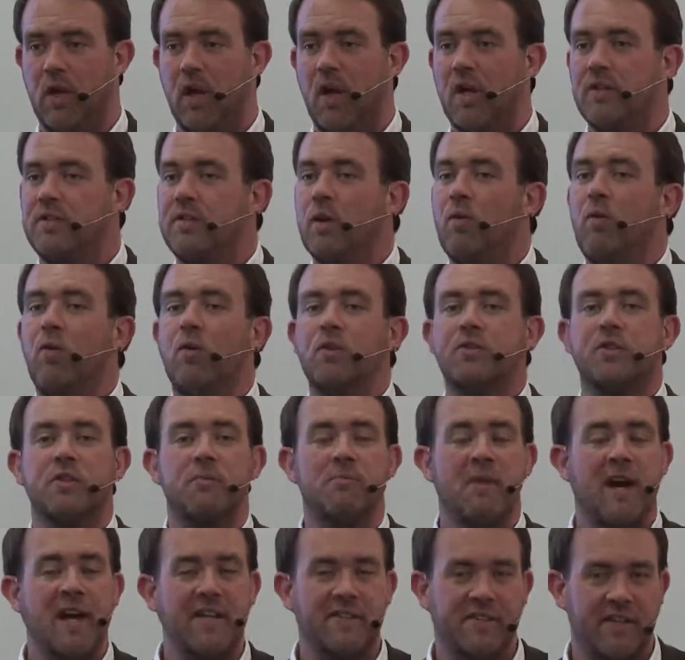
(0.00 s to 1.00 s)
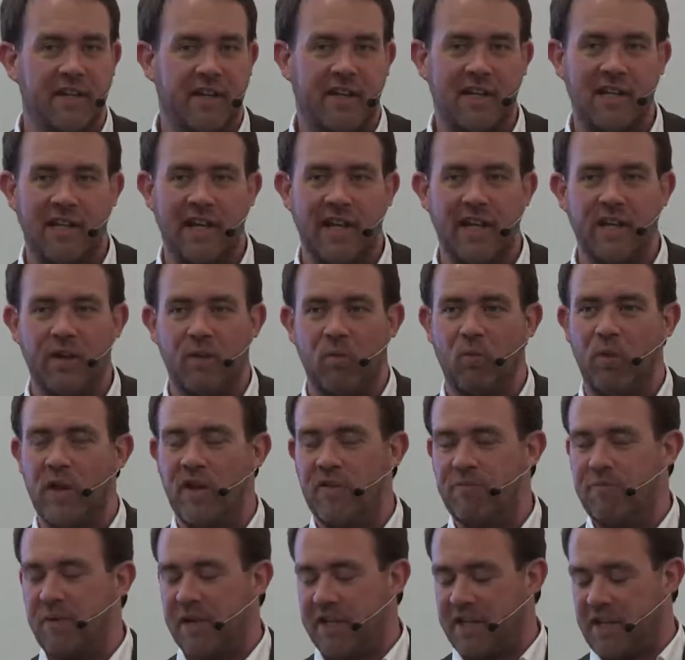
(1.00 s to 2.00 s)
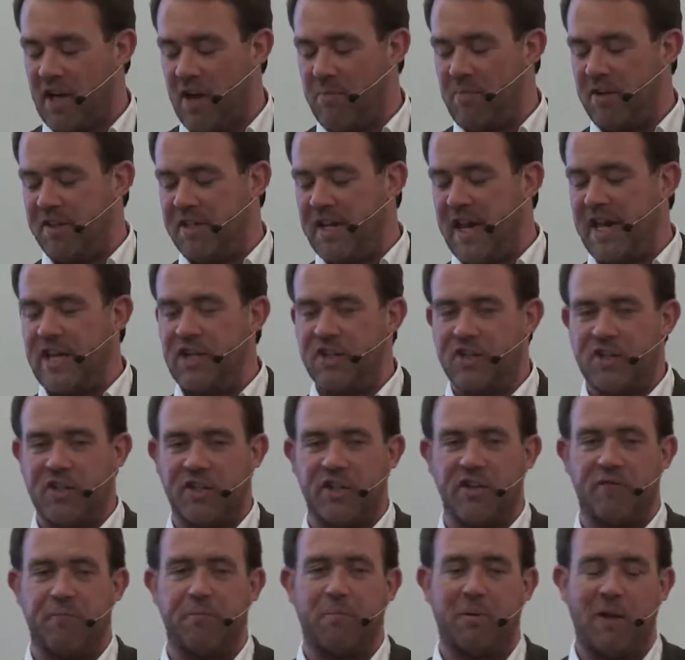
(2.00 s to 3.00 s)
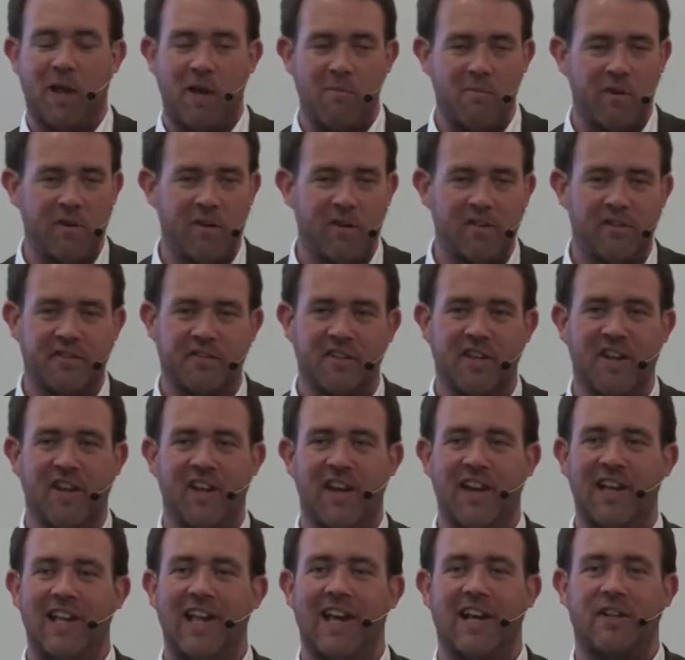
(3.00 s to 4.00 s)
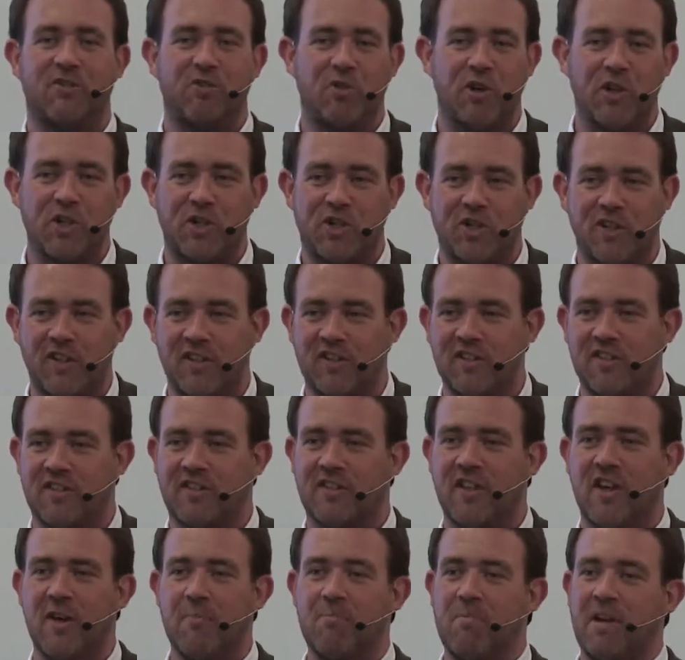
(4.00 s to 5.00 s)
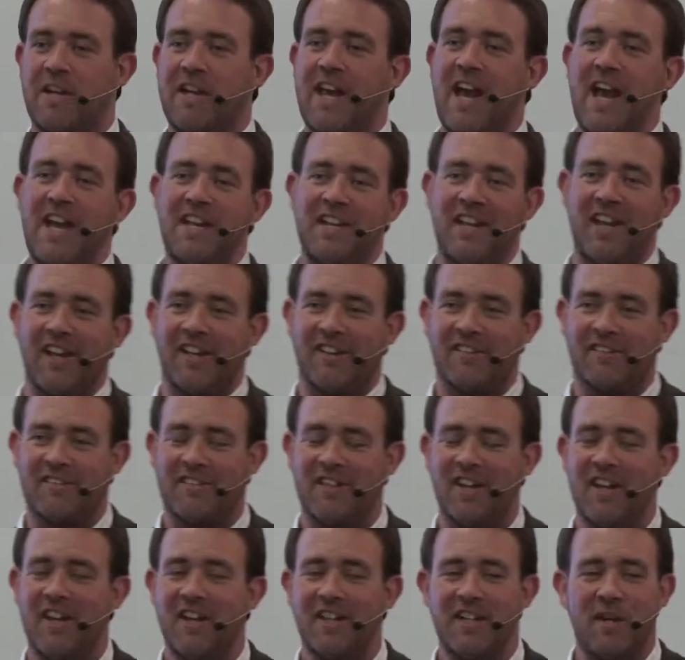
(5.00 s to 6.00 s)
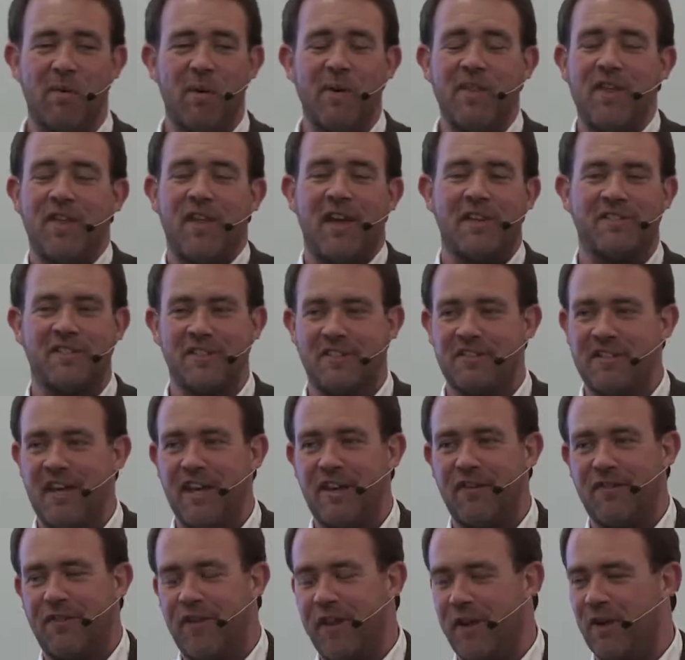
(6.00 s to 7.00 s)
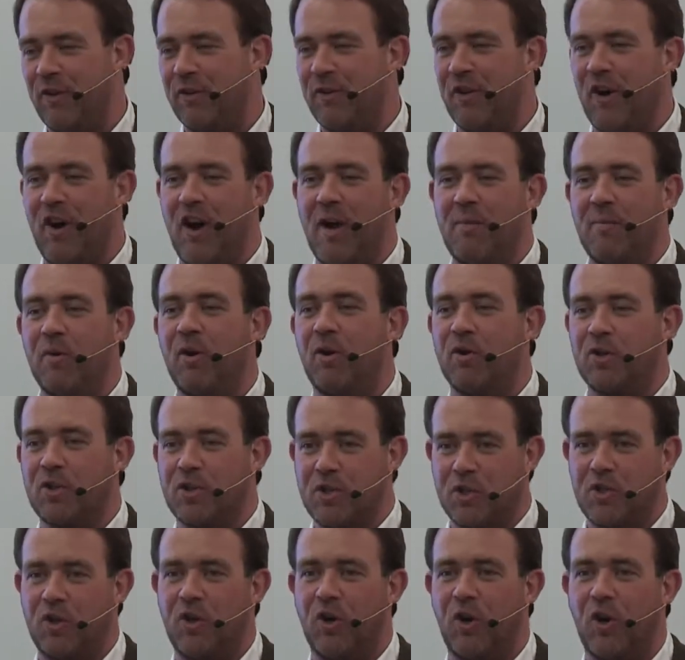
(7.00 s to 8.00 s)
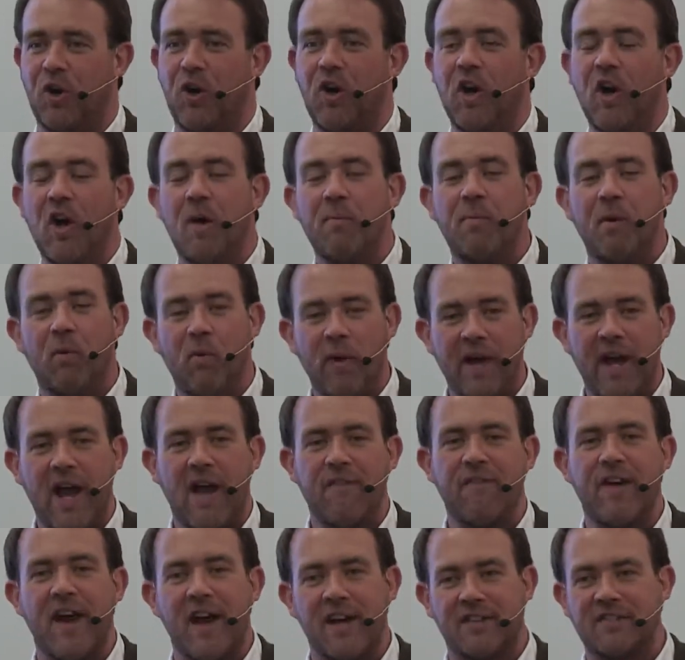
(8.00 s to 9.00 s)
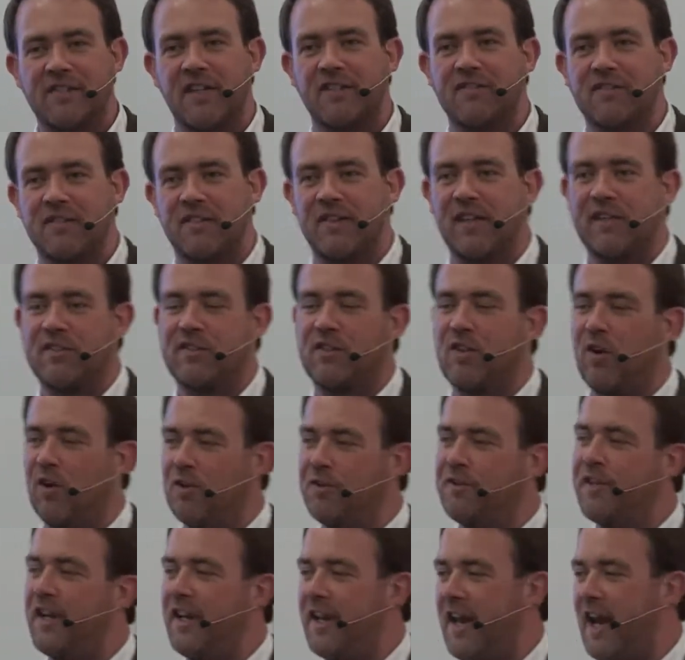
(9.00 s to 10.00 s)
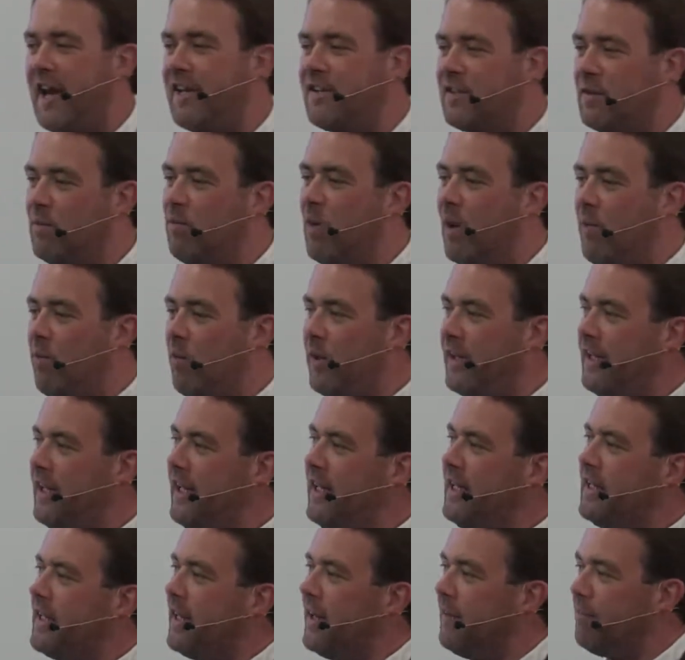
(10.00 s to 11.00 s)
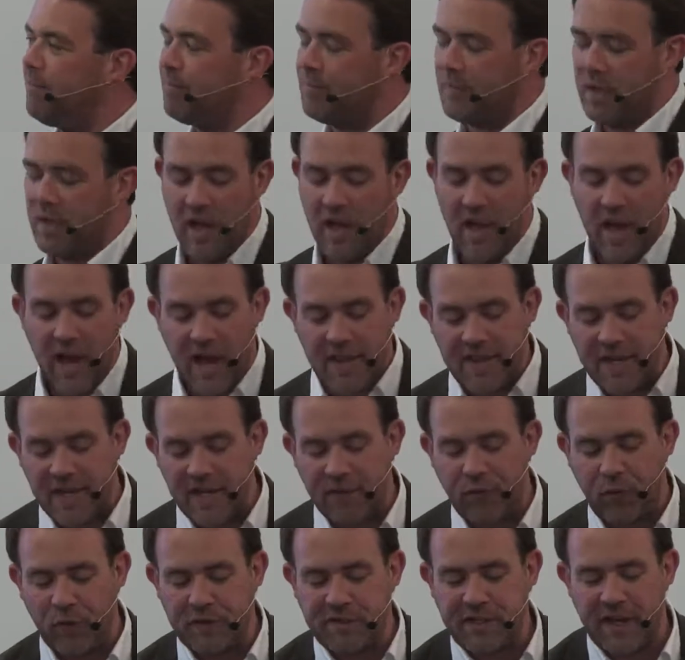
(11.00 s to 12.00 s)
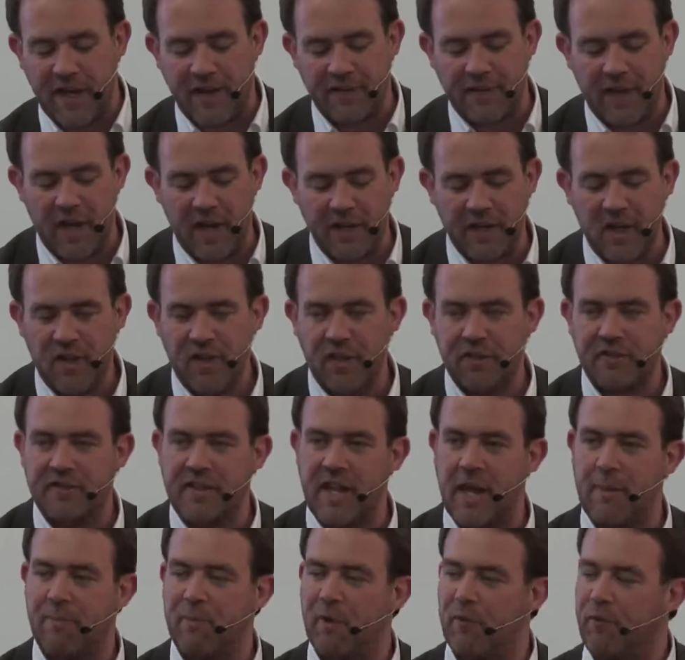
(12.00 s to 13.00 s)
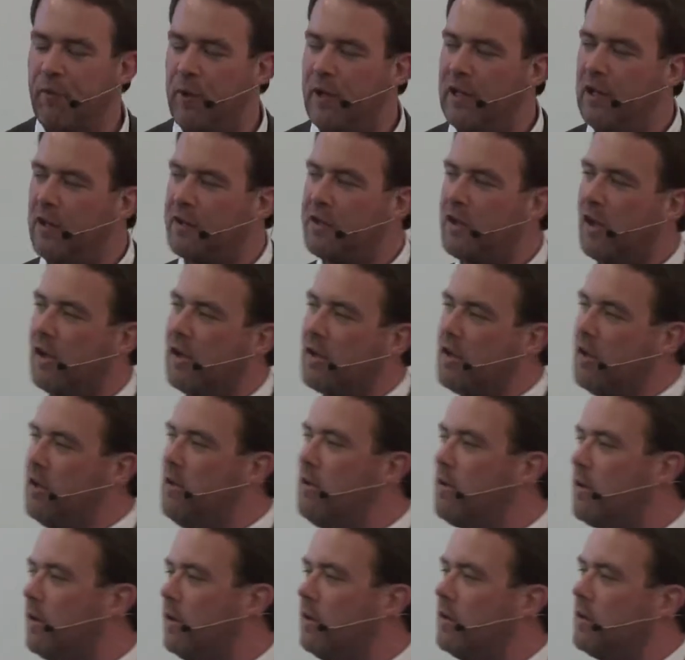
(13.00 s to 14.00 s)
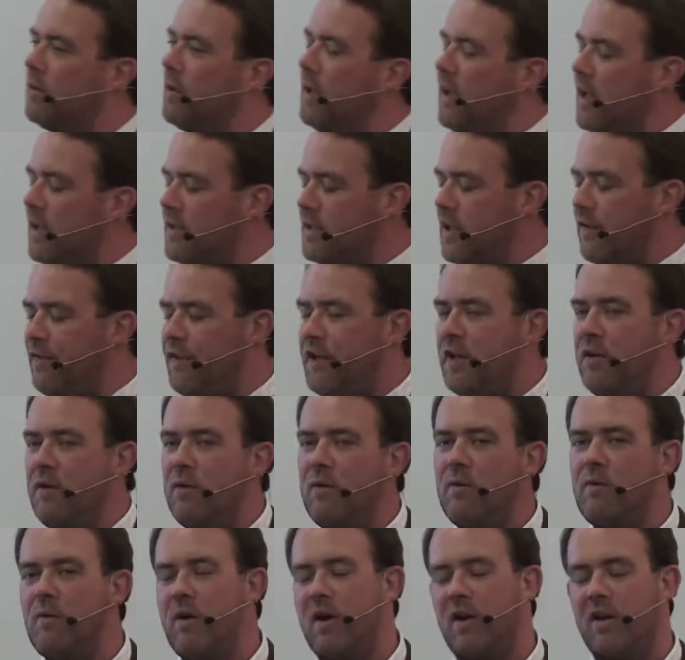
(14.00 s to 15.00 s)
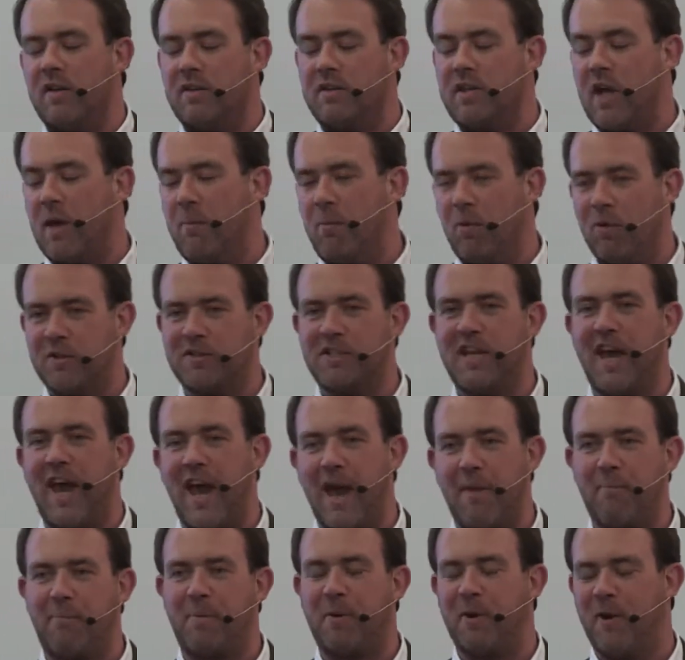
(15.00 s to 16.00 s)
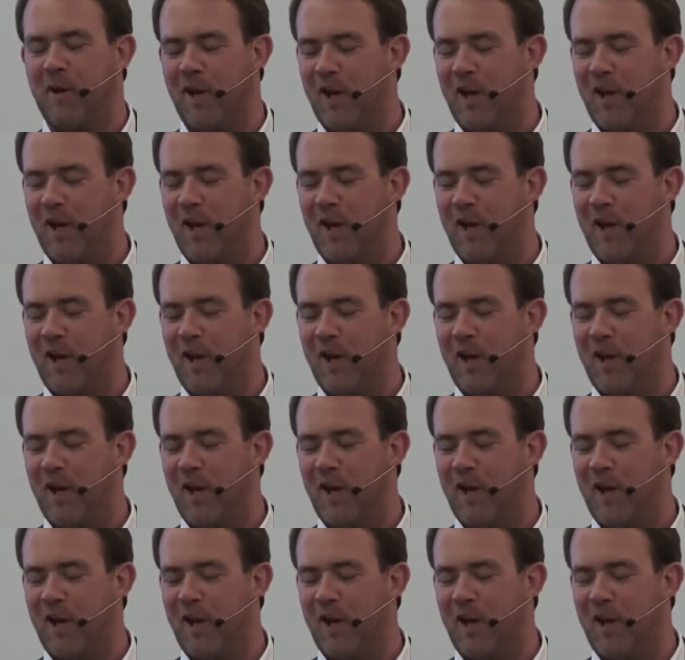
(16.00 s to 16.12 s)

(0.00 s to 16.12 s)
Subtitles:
So automatically, we've become a nation of plumbers, electricians, mechanics. Now, whether that's a safe thing or not, I'm not sure. But we have access to this content as and when we need it. And then if we take that another step, if we look at Google, so if you double tap